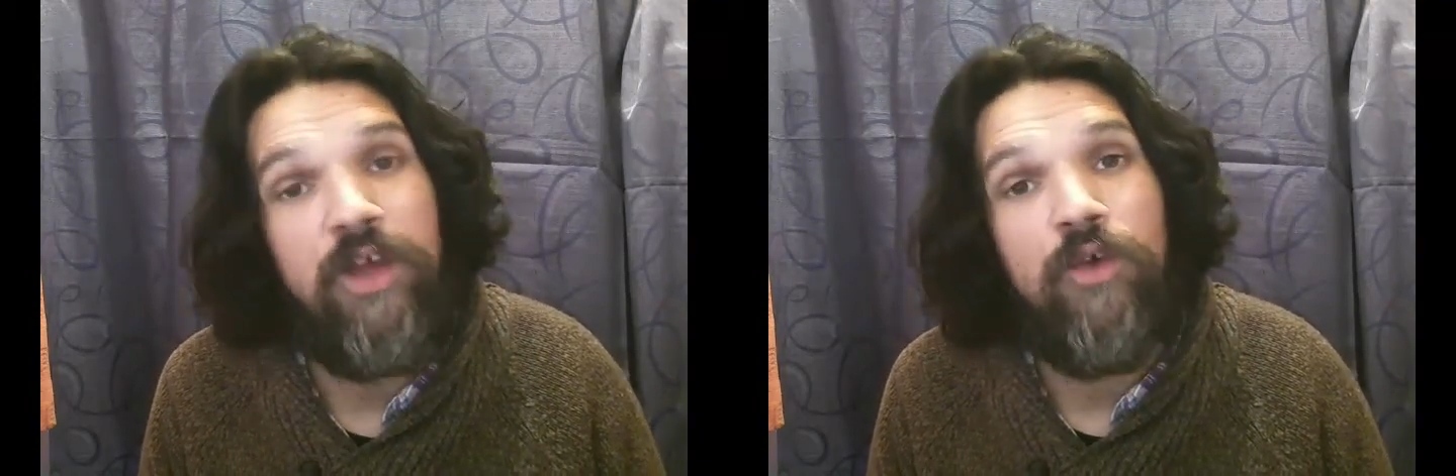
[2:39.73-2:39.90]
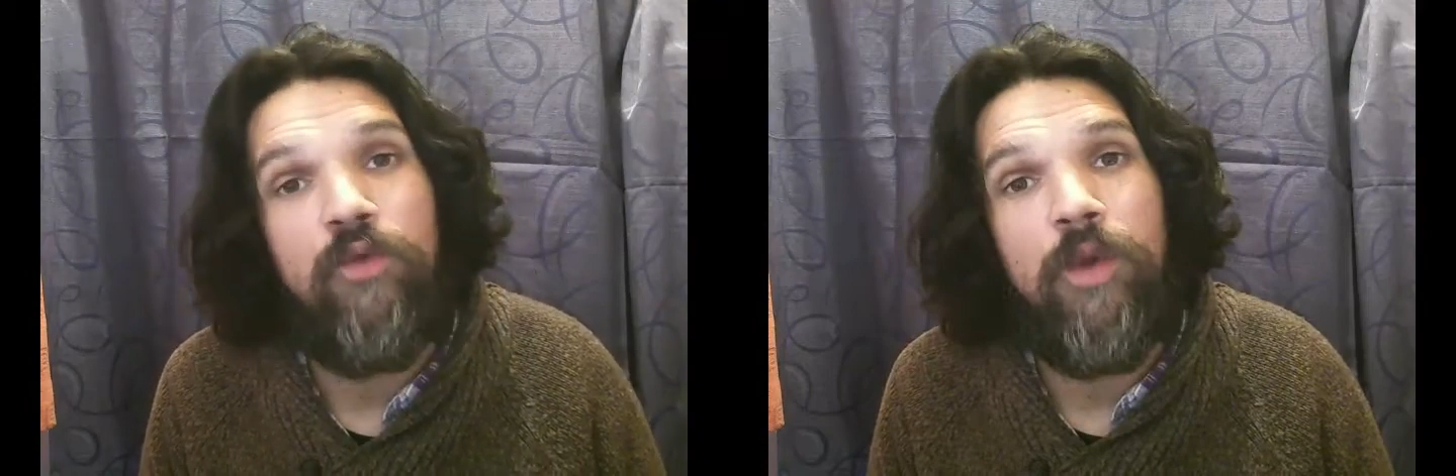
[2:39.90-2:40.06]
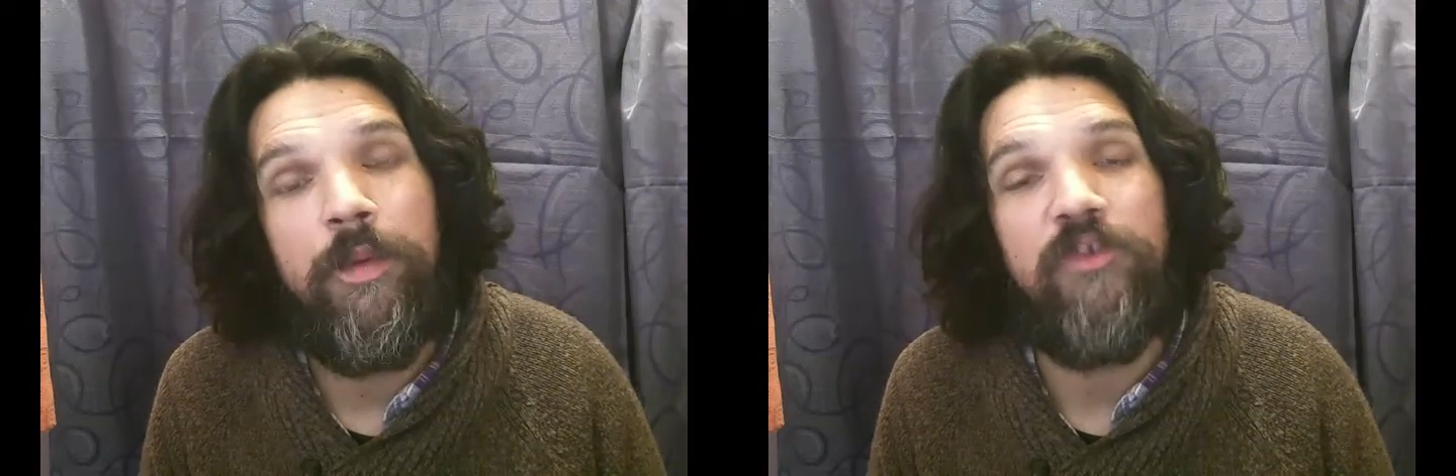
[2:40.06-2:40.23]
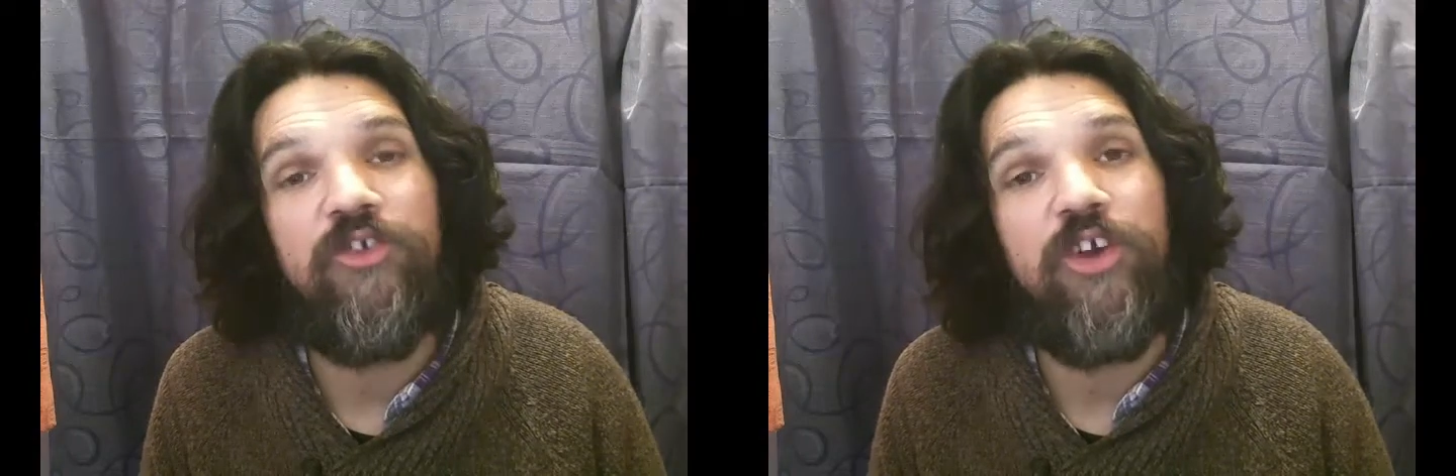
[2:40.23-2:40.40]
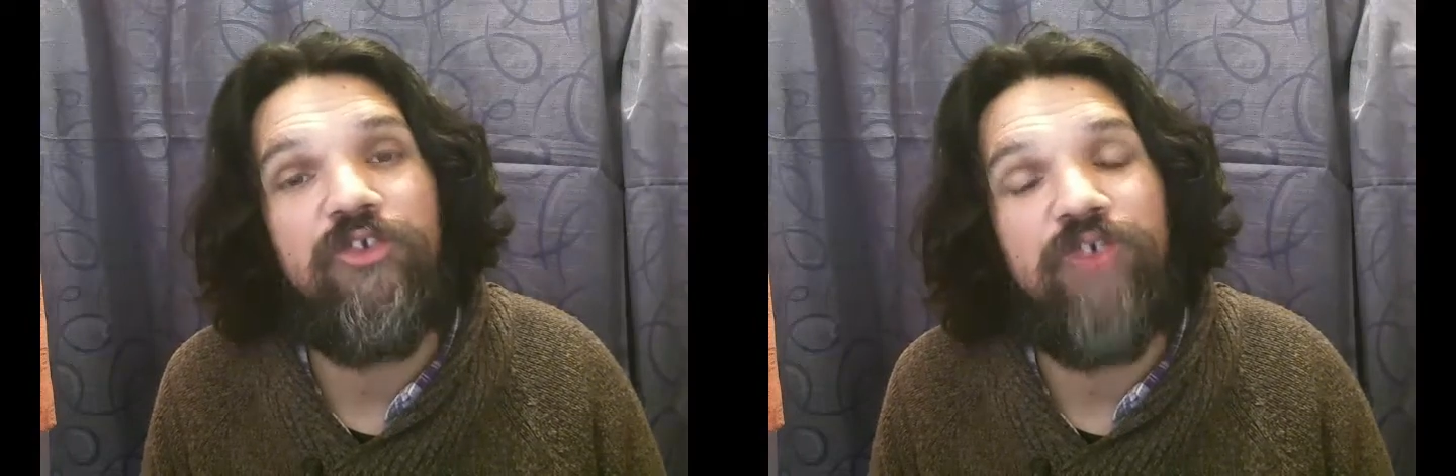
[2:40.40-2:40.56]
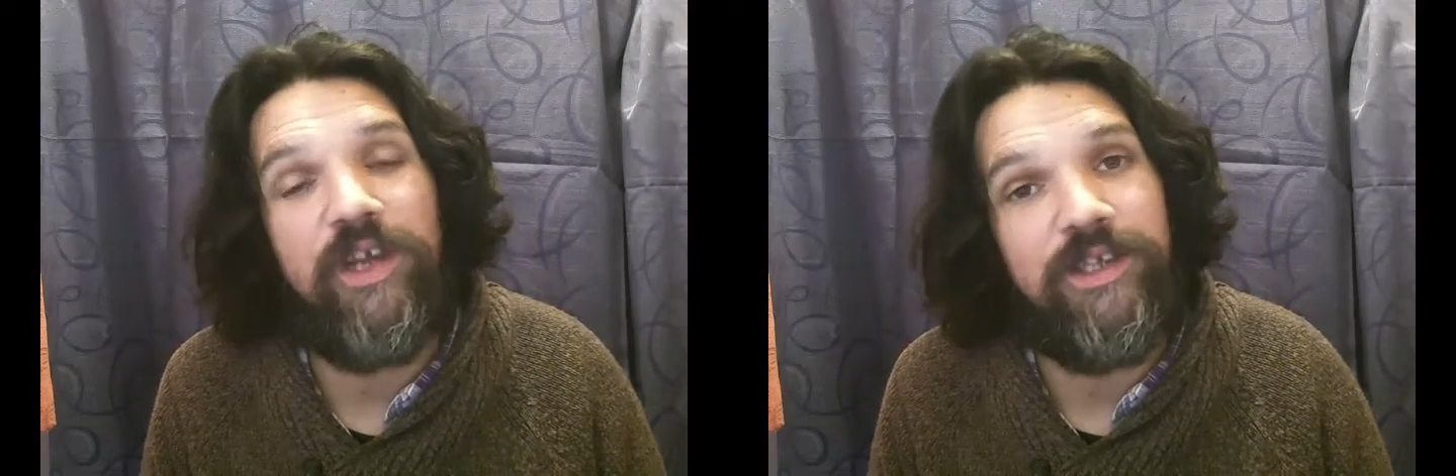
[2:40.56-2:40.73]
women which are
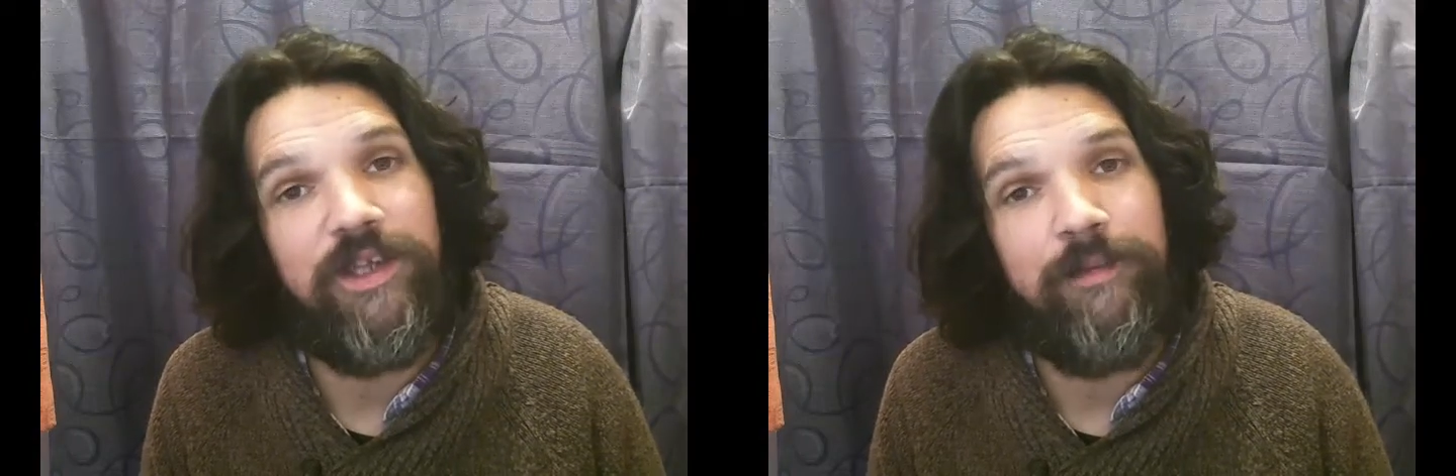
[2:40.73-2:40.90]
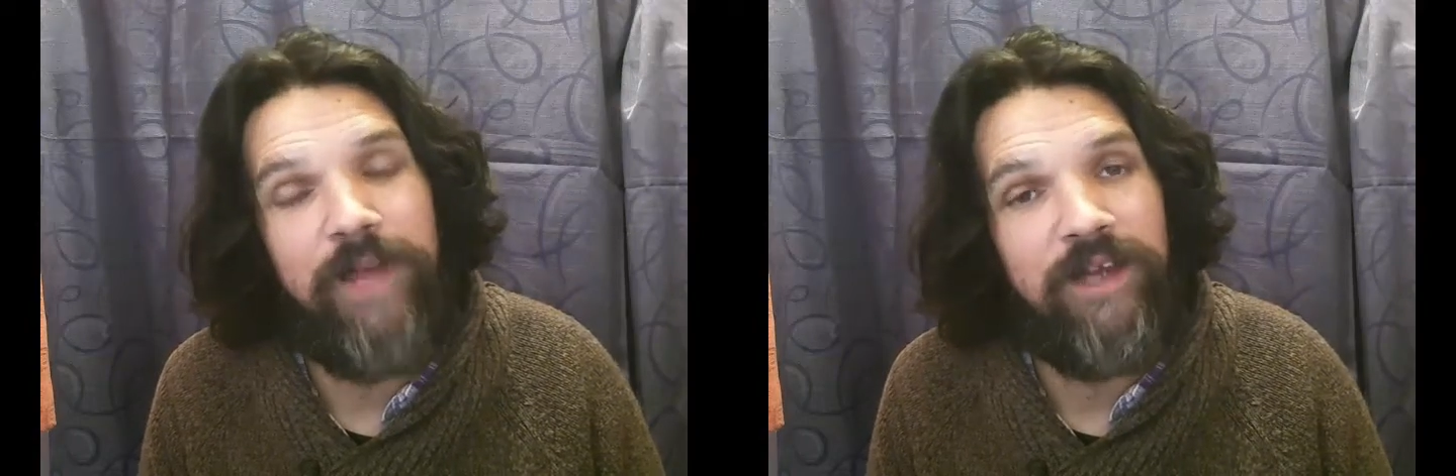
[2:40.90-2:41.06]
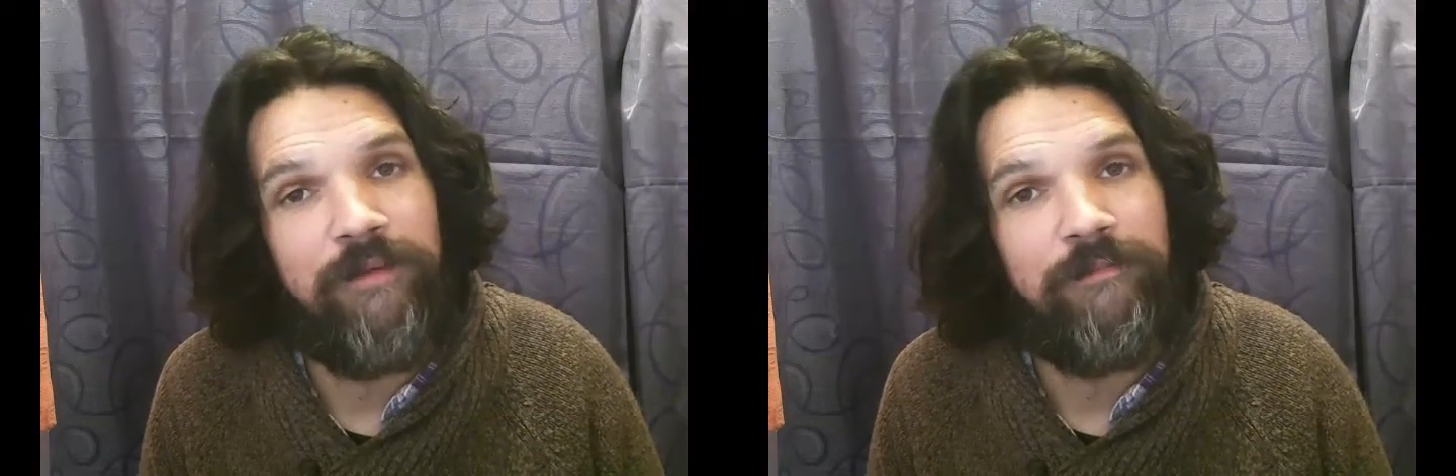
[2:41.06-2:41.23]
attracted to men.